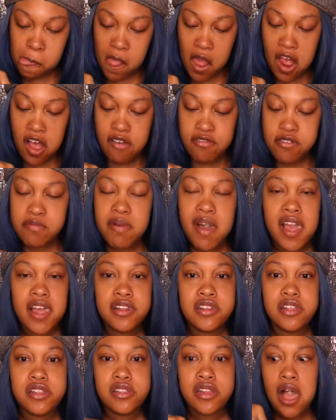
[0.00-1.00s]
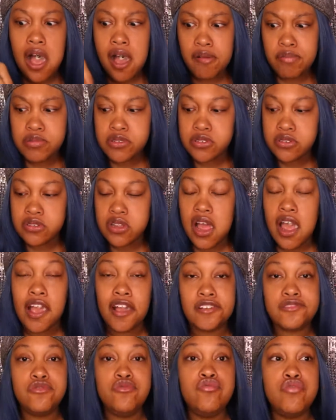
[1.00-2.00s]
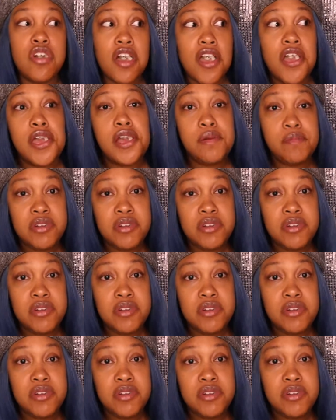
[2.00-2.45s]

Everybody in the lobby, like, you could hear